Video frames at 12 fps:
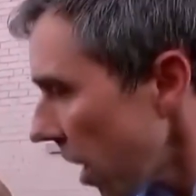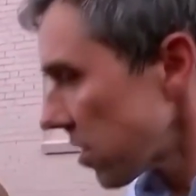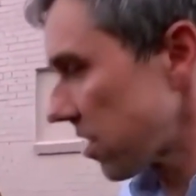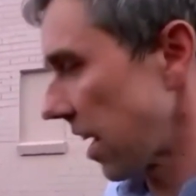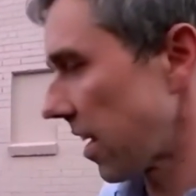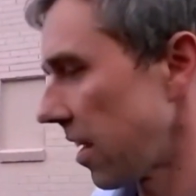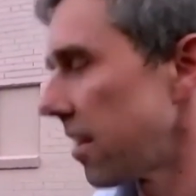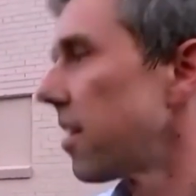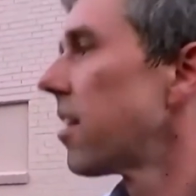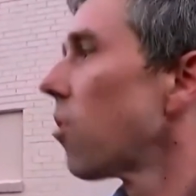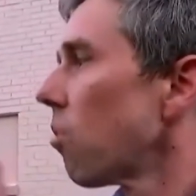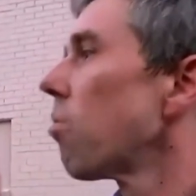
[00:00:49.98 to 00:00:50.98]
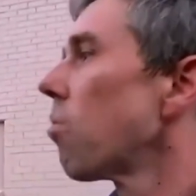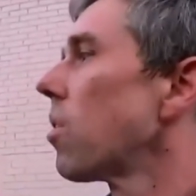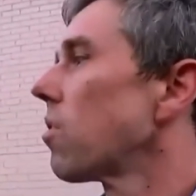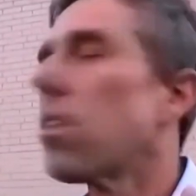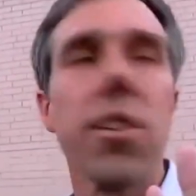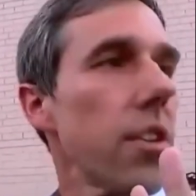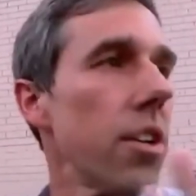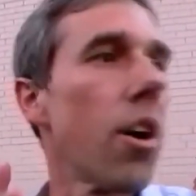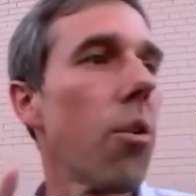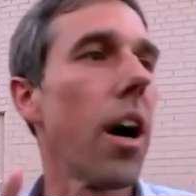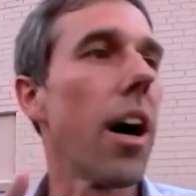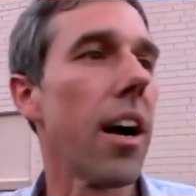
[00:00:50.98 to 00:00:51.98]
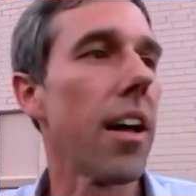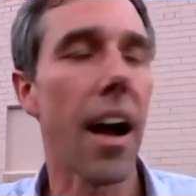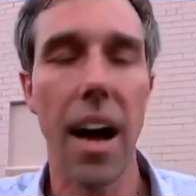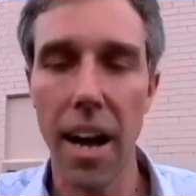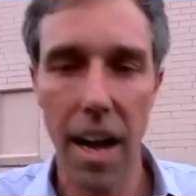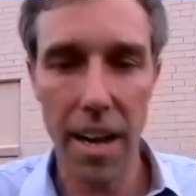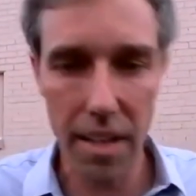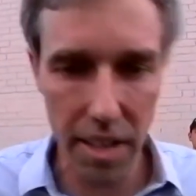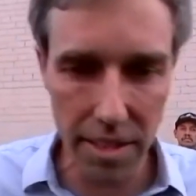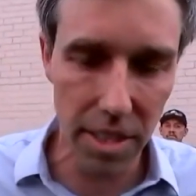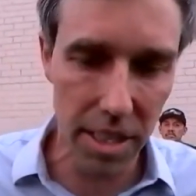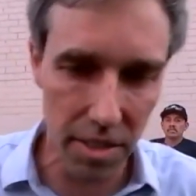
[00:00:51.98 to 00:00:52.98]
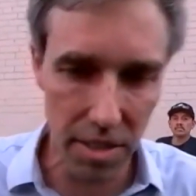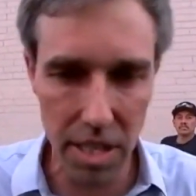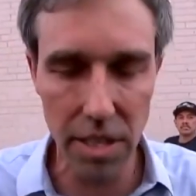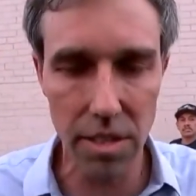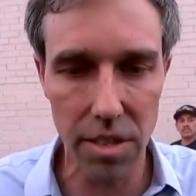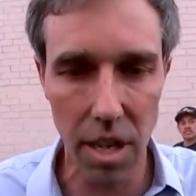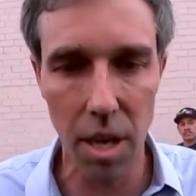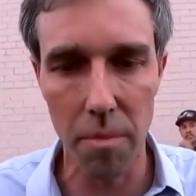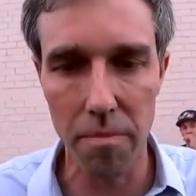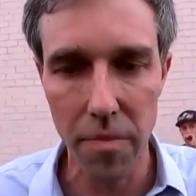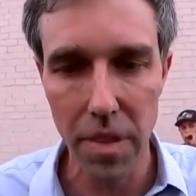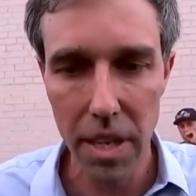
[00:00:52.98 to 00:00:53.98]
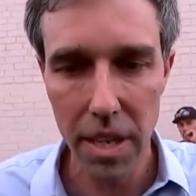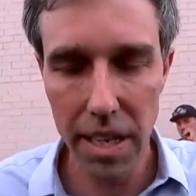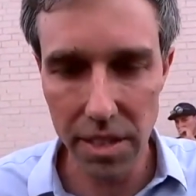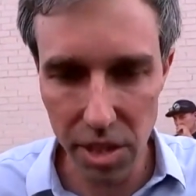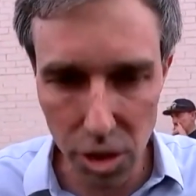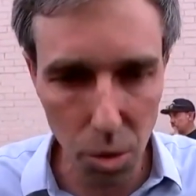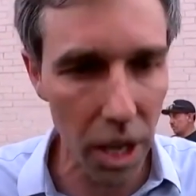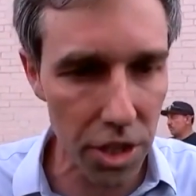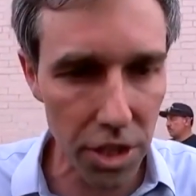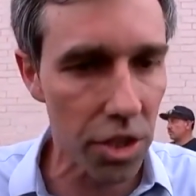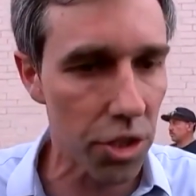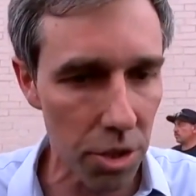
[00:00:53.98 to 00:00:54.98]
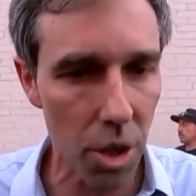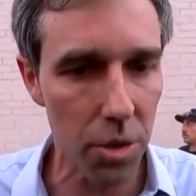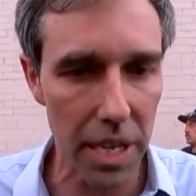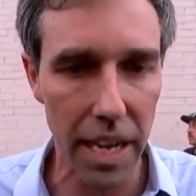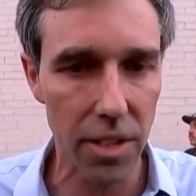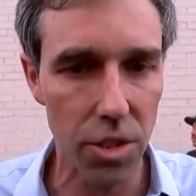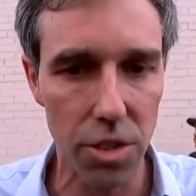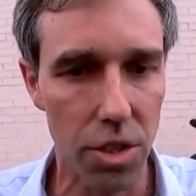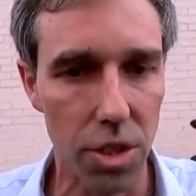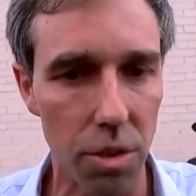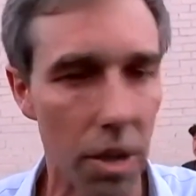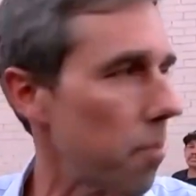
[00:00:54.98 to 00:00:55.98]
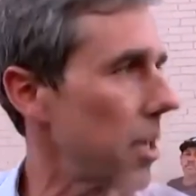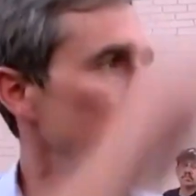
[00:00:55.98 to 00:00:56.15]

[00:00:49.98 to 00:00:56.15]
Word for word: Hold on a second. You know, uh, I, I, I it's it's these um, it's these questions that you know the answers to.